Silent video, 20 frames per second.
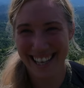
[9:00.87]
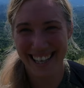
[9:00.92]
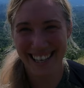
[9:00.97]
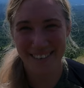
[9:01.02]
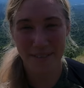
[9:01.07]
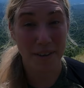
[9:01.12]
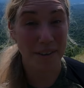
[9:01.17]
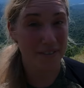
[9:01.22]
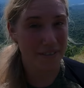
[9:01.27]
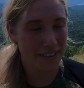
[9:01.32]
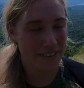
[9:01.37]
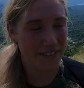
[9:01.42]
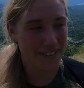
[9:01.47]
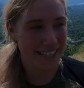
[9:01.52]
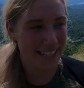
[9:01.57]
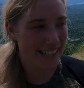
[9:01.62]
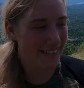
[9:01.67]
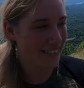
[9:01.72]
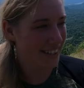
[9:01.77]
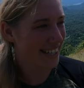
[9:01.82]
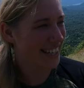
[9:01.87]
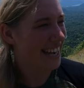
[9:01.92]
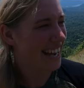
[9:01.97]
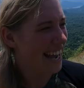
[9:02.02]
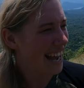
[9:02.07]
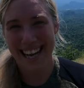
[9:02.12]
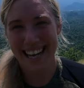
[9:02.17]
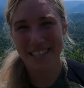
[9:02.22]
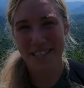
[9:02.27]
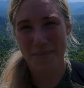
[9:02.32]
150 even.
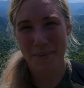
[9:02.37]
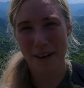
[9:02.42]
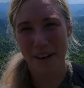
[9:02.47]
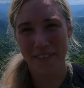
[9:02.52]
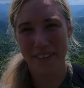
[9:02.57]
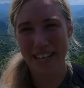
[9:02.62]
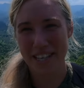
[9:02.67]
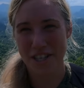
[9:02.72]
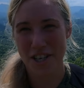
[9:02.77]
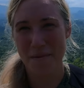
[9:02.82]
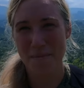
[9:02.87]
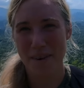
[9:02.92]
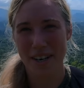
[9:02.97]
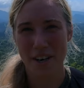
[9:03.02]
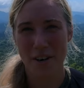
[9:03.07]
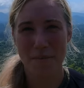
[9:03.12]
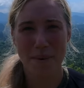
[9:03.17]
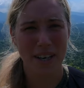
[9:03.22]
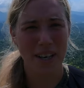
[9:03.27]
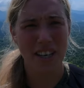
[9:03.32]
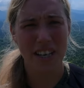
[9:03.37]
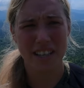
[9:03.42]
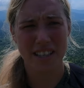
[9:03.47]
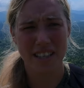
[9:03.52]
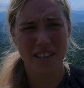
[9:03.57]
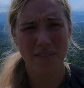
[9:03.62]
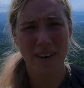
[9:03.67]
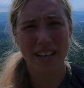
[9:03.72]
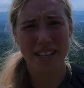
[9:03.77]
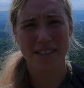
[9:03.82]
I just went off that jump and oh my God, I
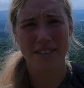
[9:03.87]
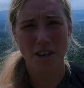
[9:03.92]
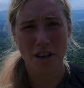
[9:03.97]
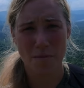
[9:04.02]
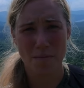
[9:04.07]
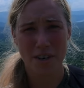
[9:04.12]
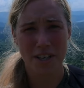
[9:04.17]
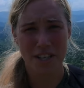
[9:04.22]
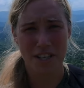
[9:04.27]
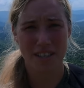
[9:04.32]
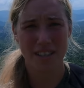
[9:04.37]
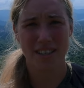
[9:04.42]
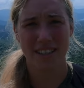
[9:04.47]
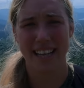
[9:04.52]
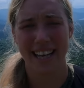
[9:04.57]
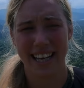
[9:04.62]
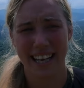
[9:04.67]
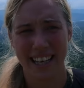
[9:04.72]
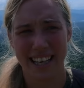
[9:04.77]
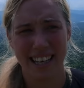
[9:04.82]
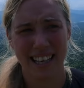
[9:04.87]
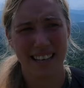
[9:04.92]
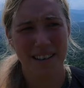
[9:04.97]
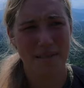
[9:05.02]
just felt so much like